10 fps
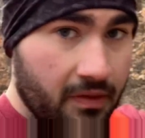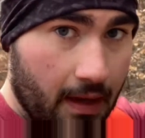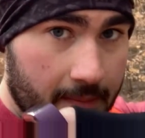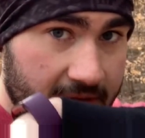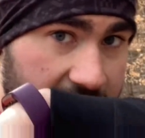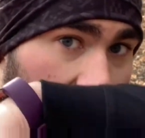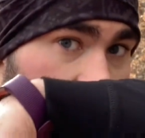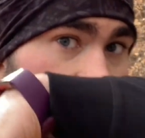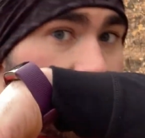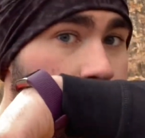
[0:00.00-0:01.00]
camping
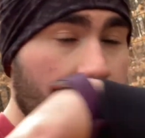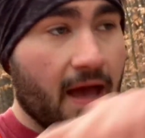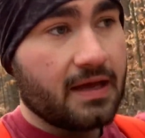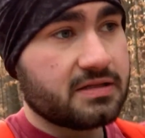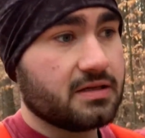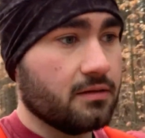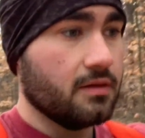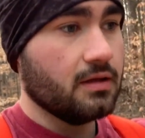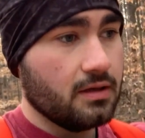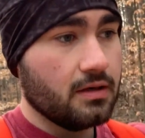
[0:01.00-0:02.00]
sites past
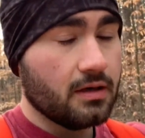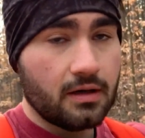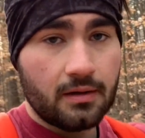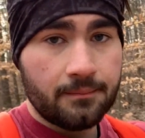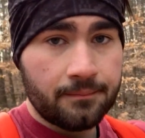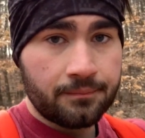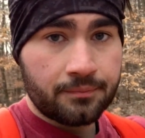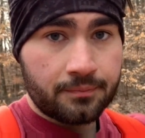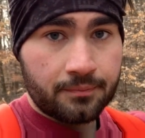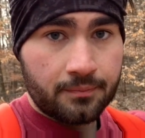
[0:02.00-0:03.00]
the
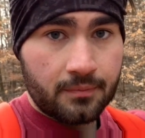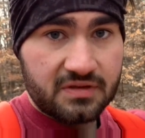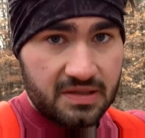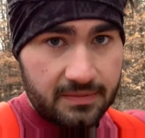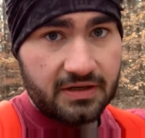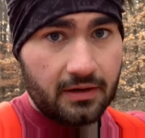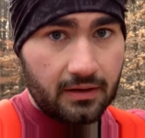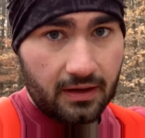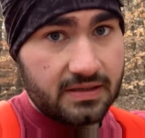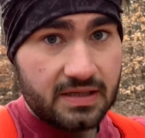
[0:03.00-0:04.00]
cemetery.
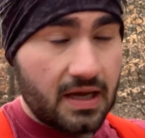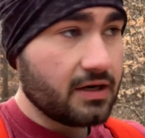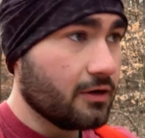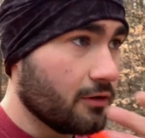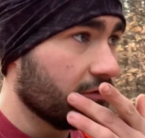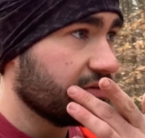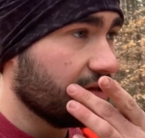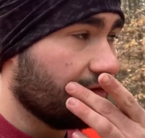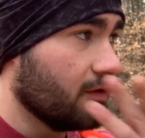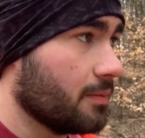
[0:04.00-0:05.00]
Like I said, you know, you'll see
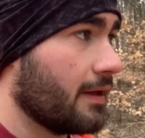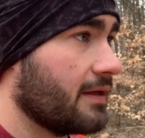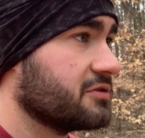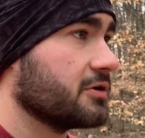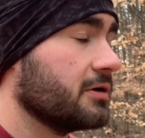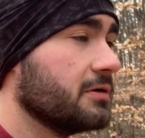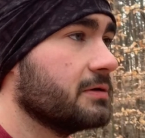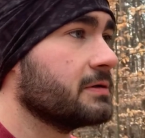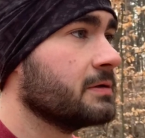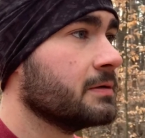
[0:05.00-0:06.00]
the footpath trail,
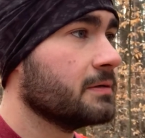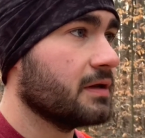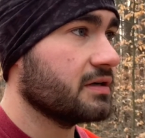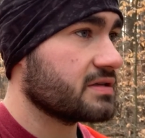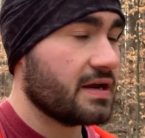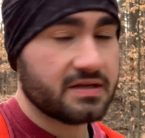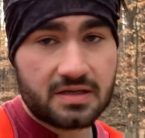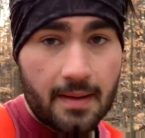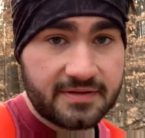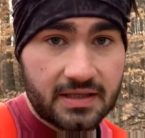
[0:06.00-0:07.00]
and then it just kind of
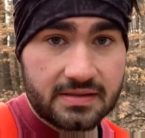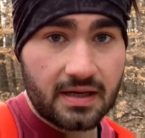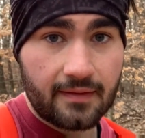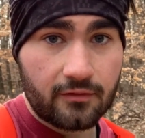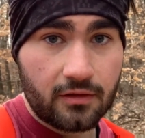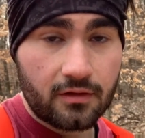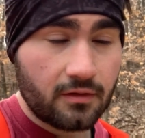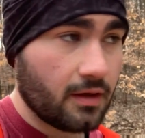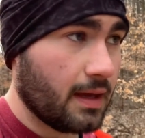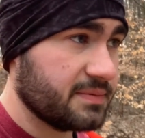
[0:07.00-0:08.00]
stops, like I said, after the
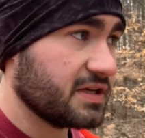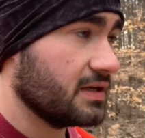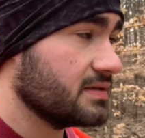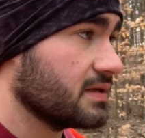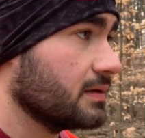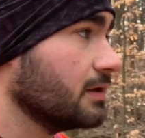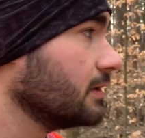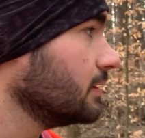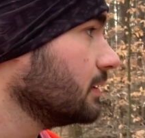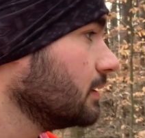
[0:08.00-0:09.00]
campsites. And
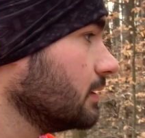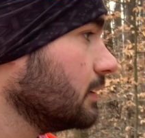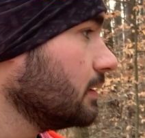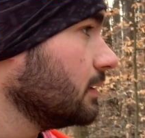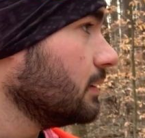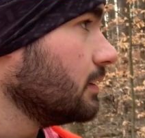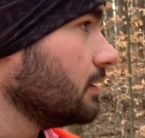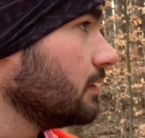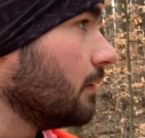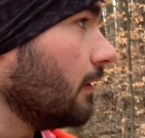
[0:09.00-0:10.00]

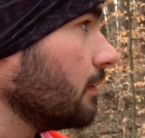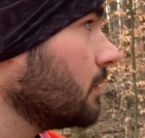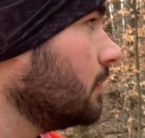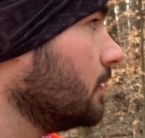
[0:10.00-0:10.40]
well,